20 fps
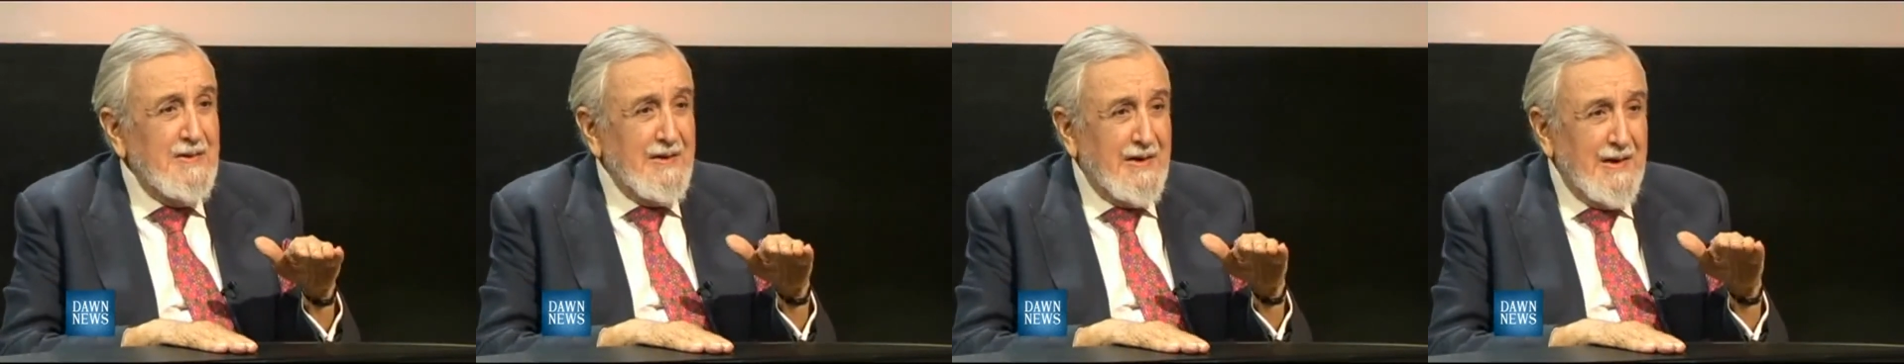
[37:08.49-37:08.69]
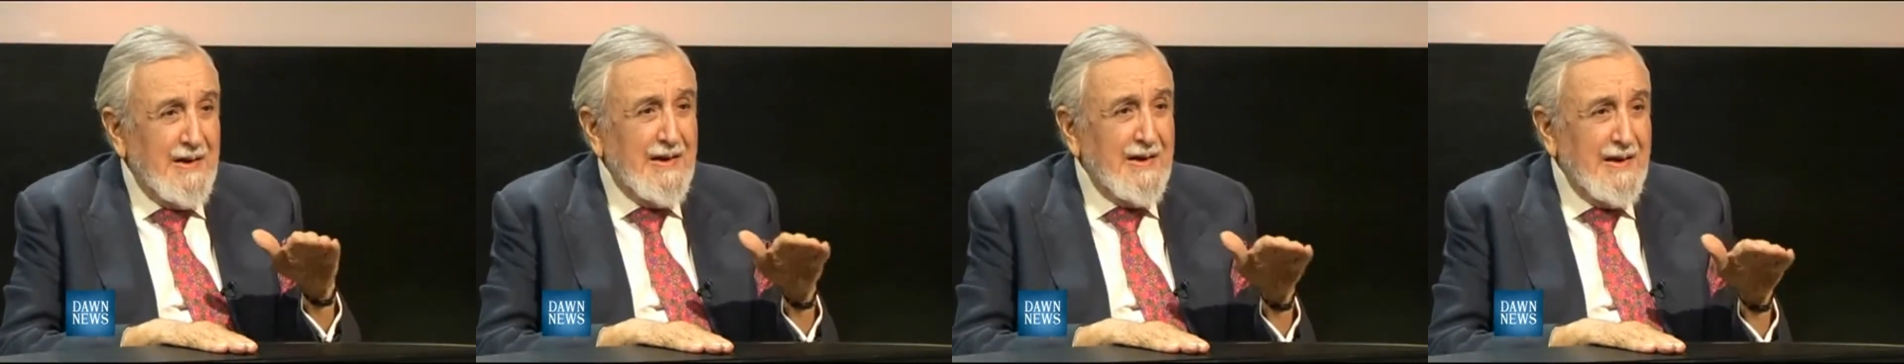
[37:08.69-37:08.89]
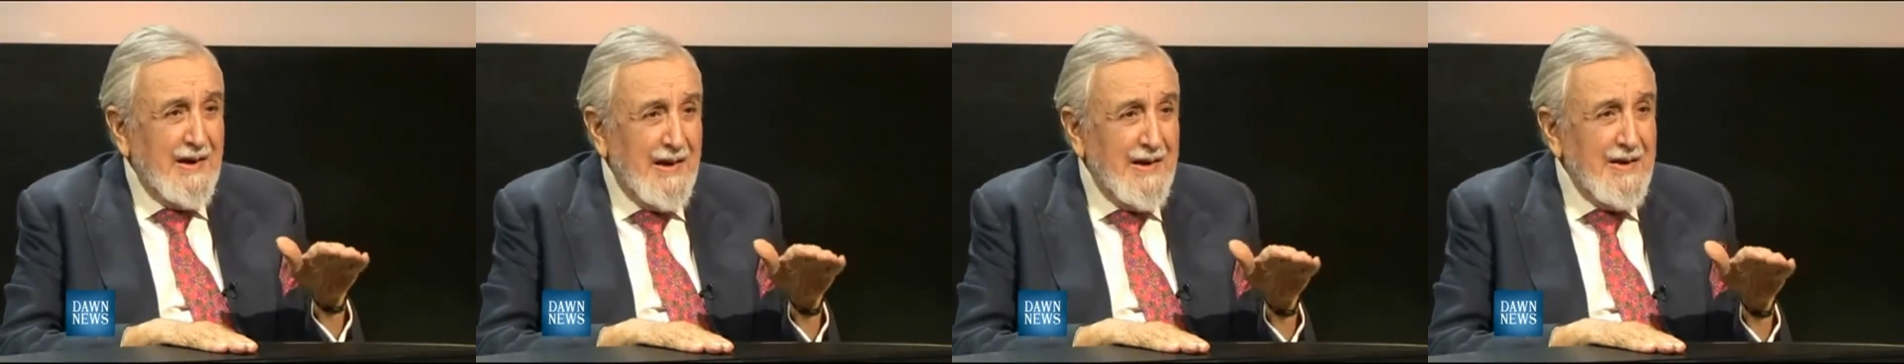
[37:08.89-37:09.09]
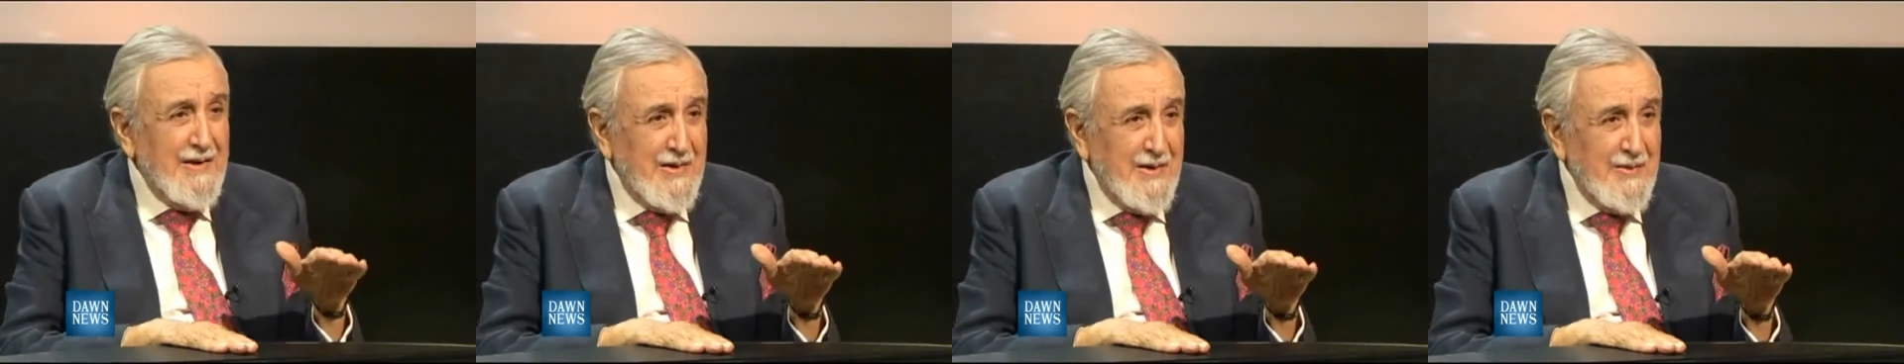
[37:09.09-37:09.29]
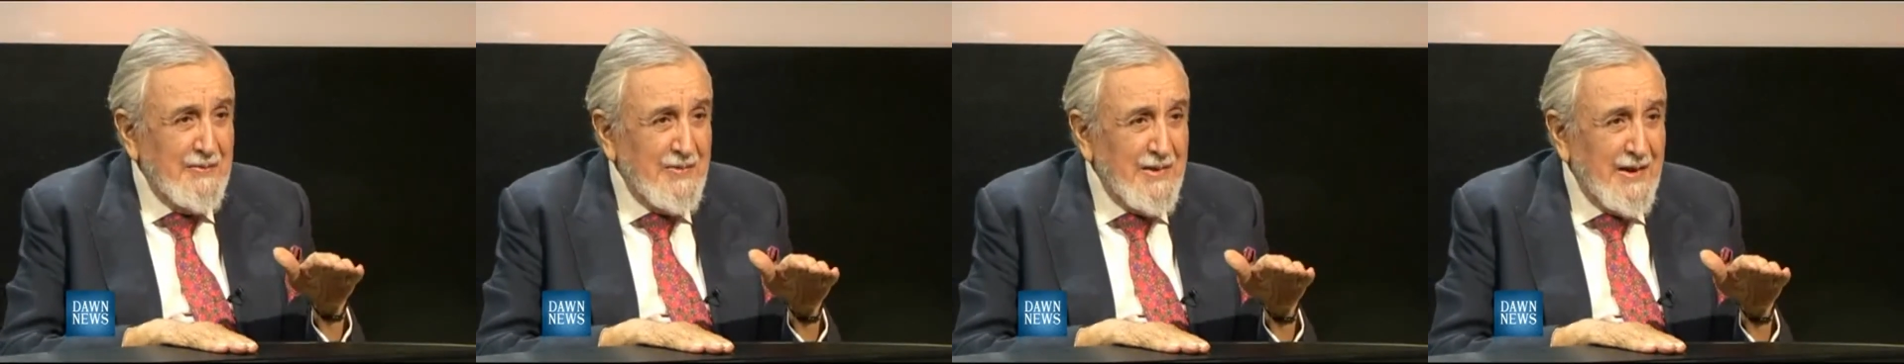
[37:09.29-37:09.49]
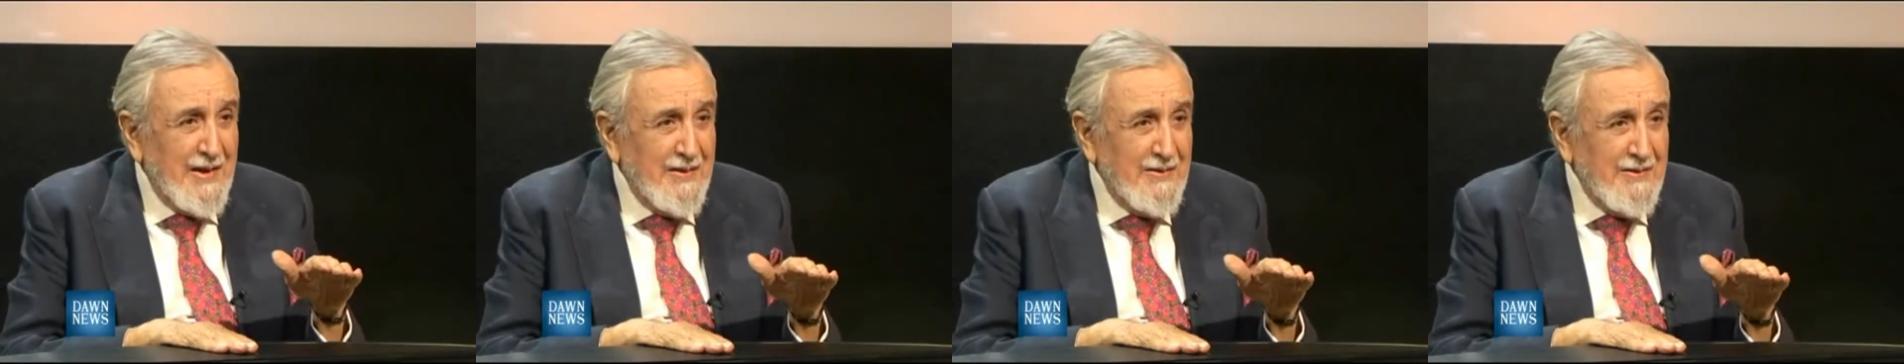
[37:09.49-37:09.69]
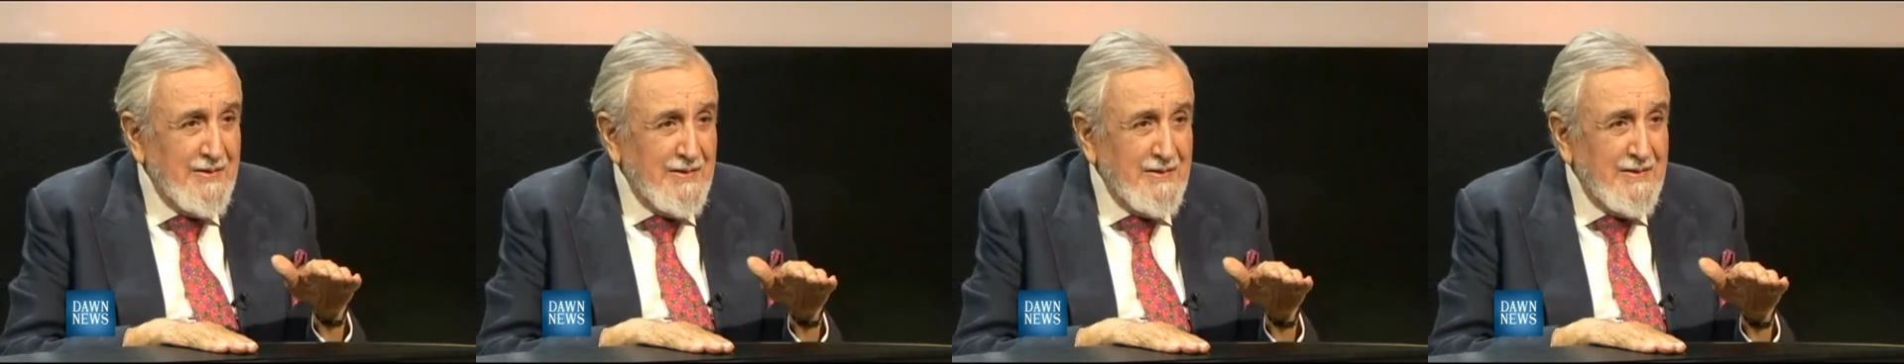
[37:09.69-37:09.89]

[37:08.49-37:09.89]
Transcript: Can I guarantee him that?